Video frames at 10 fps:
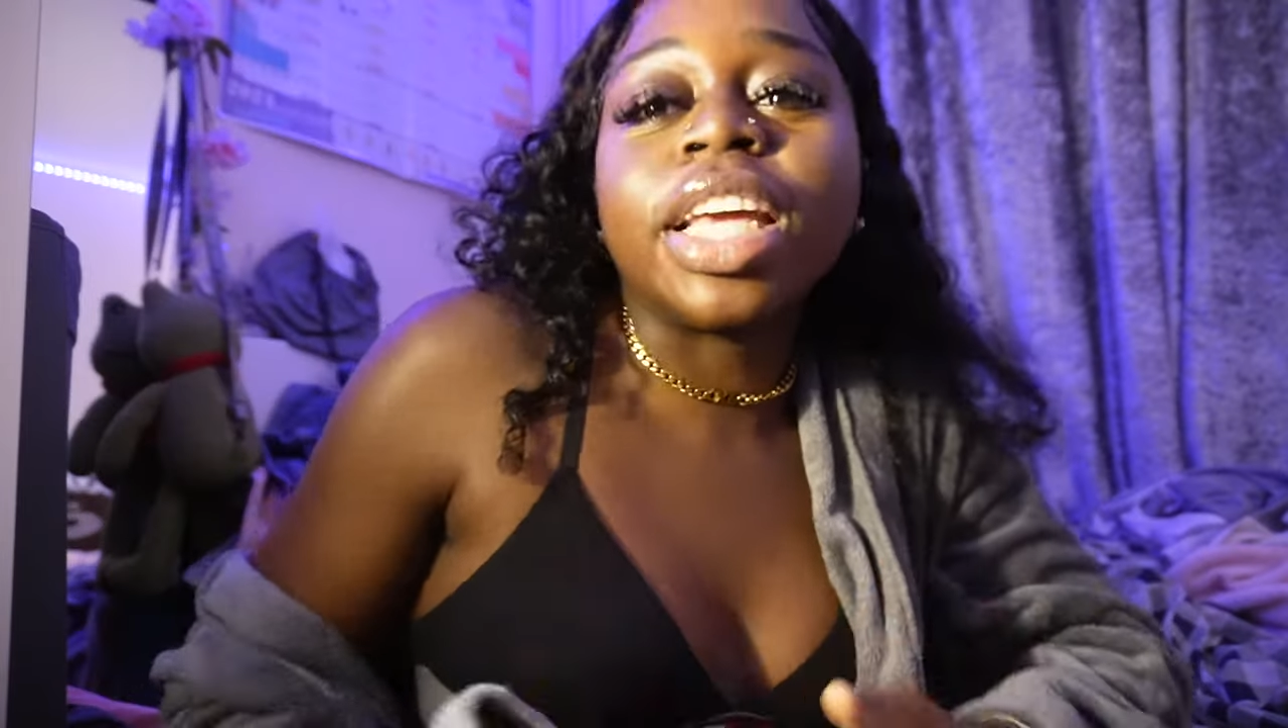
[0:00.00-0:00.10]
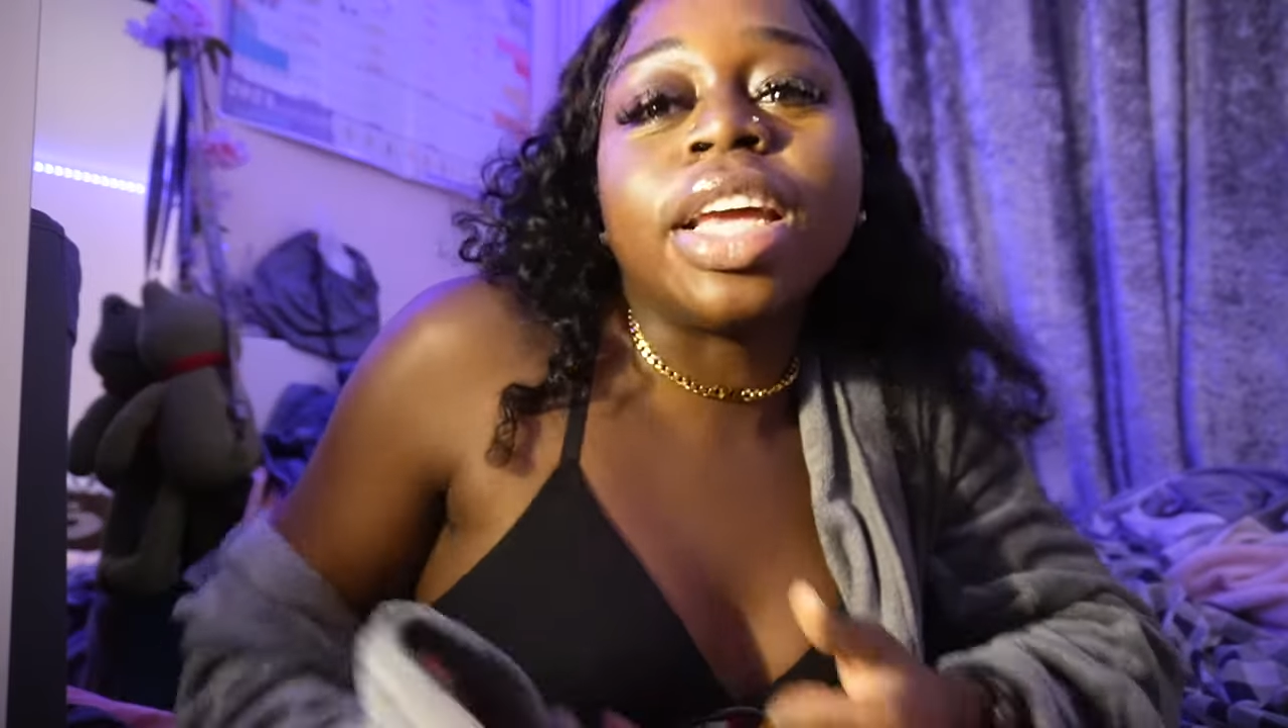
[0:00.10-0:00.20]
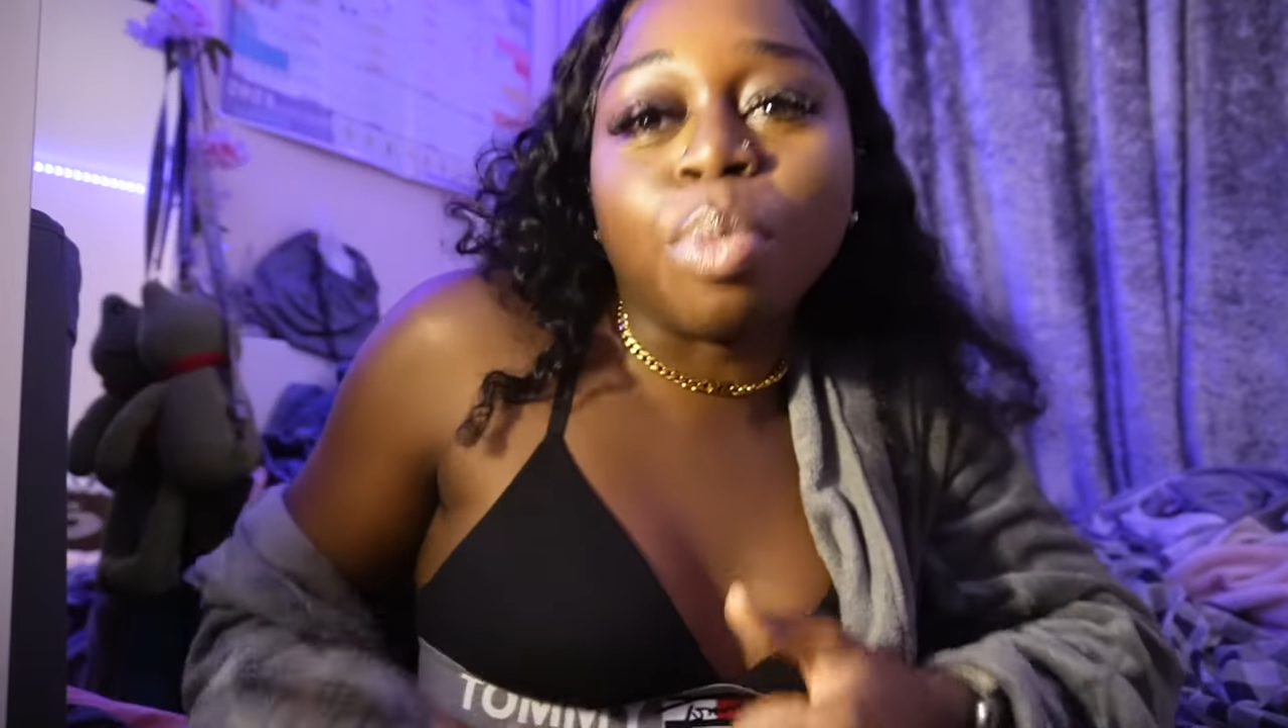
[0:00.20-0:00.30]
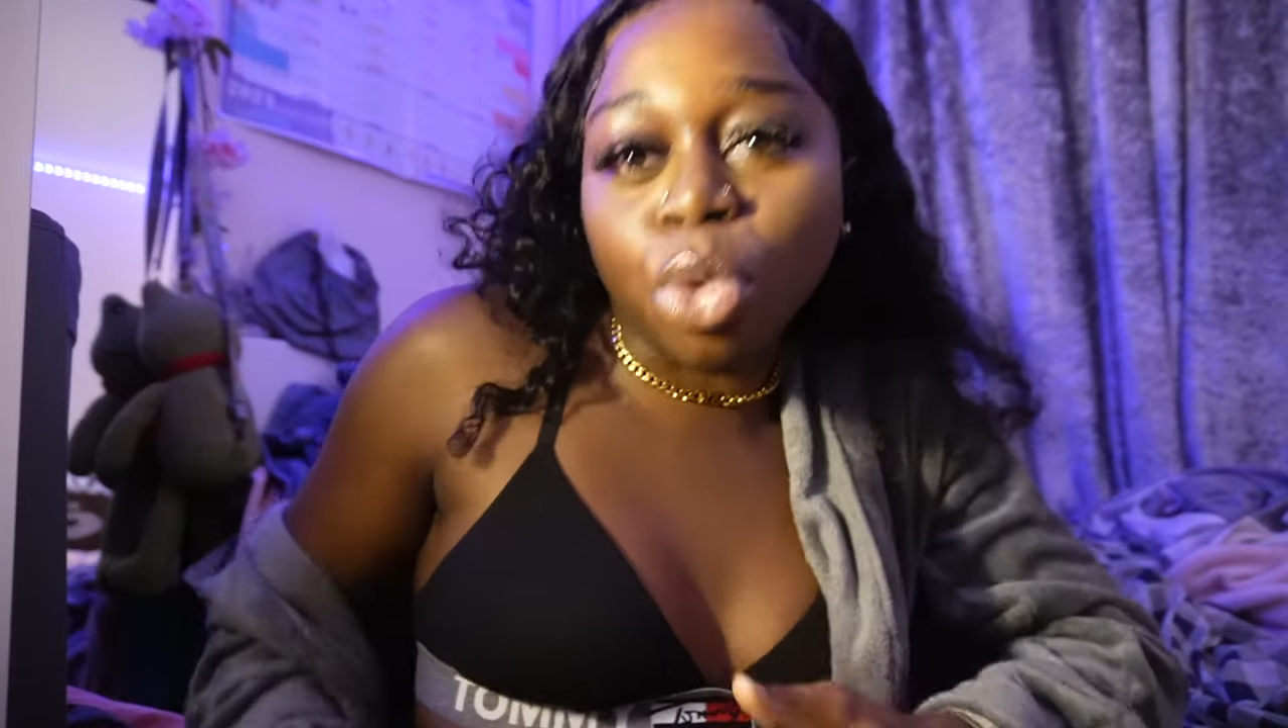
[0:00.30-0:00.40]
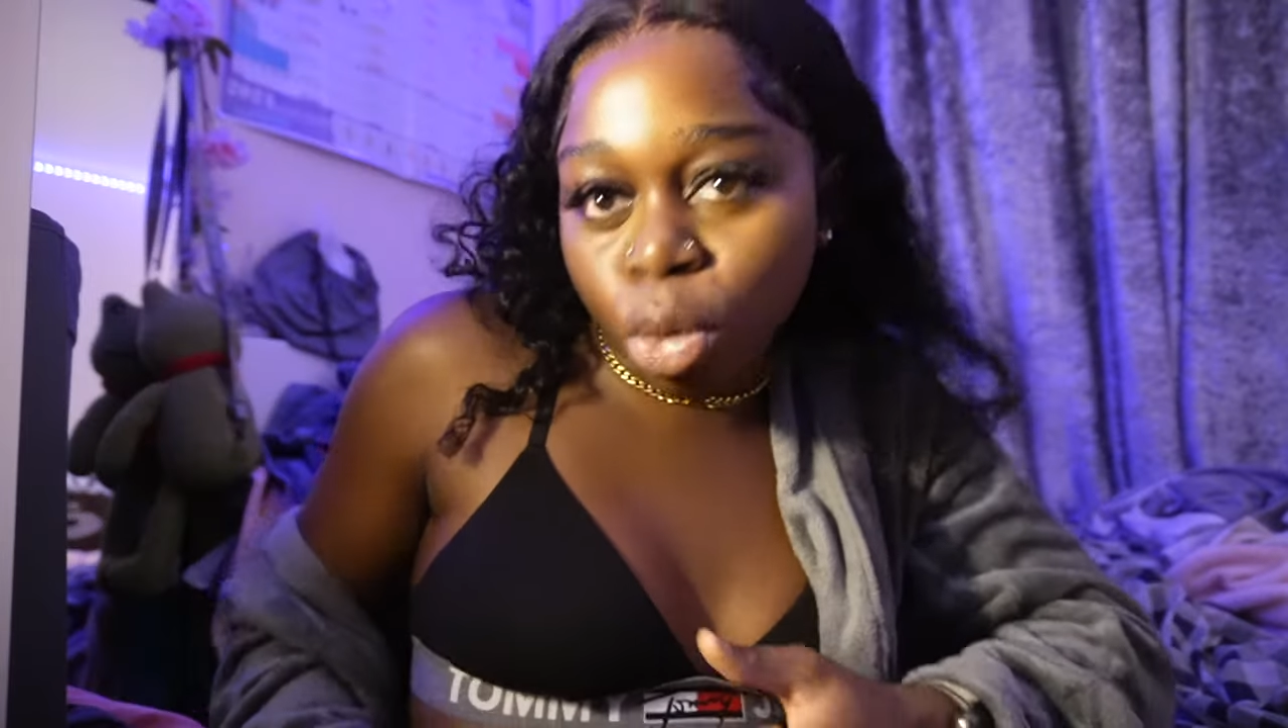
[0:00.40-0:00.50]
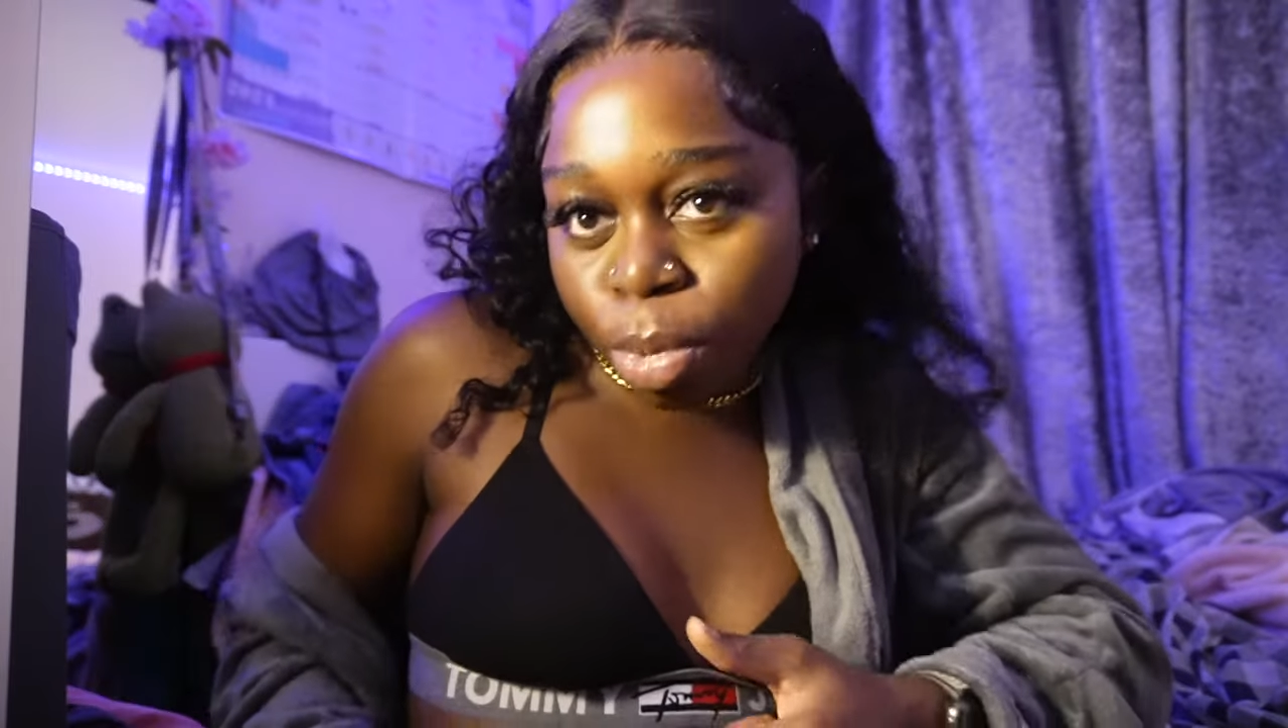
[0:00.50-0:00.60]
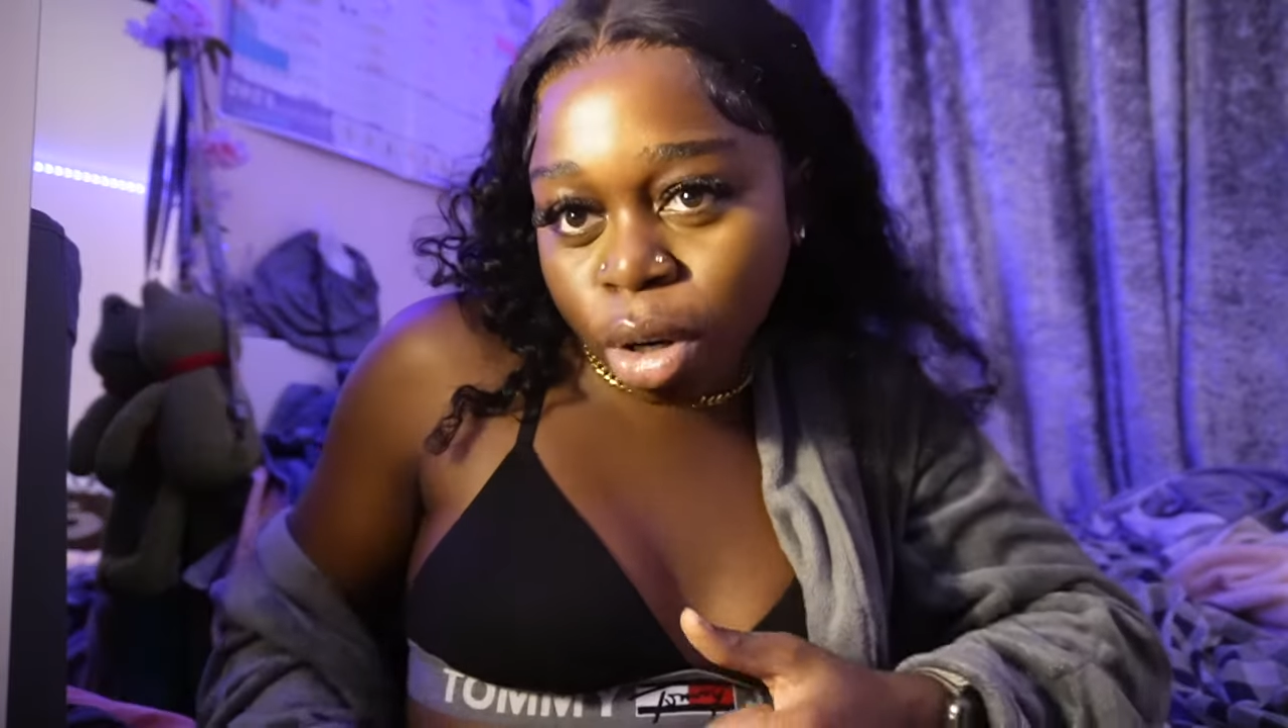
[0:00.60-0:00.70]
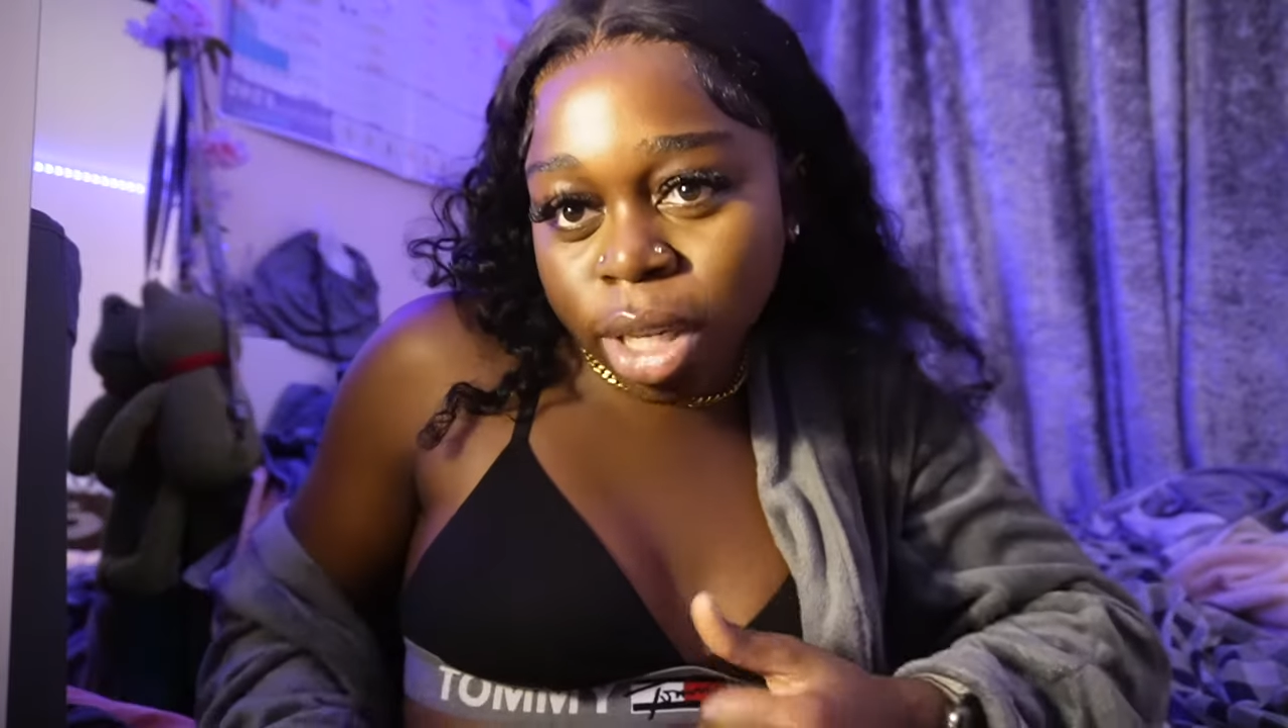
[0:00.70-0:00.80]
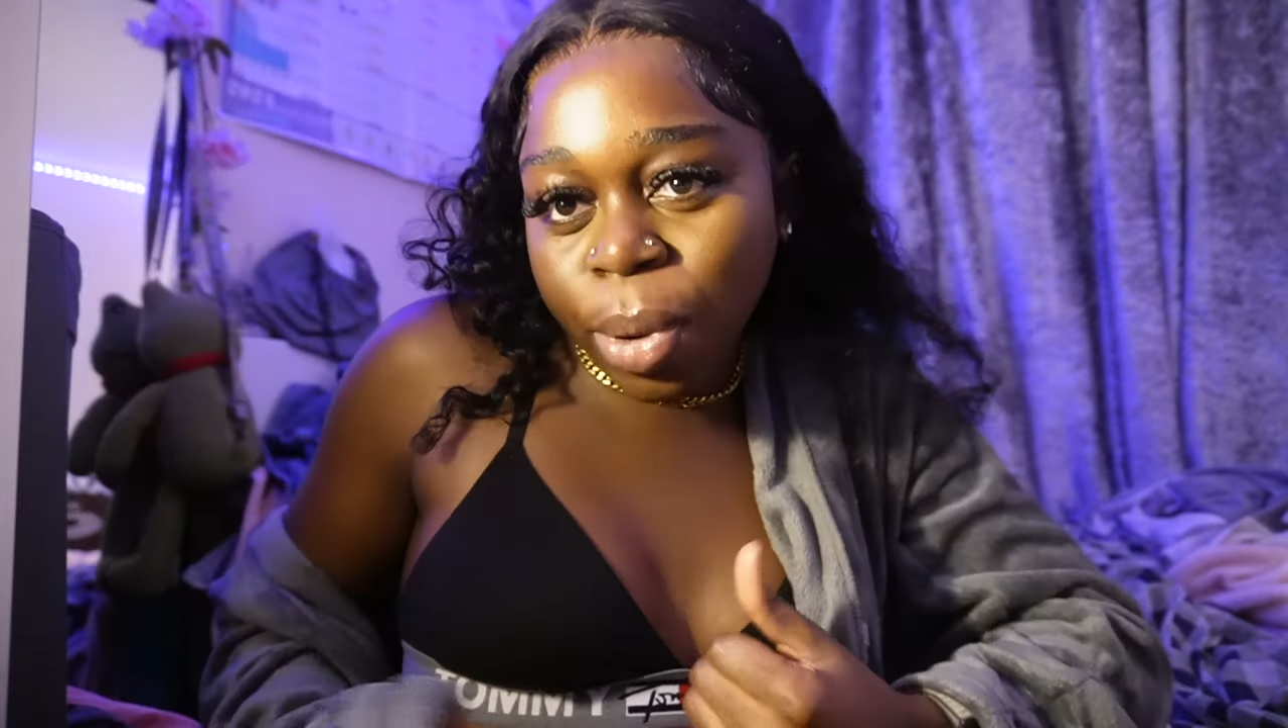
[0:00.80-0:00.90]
eat more because I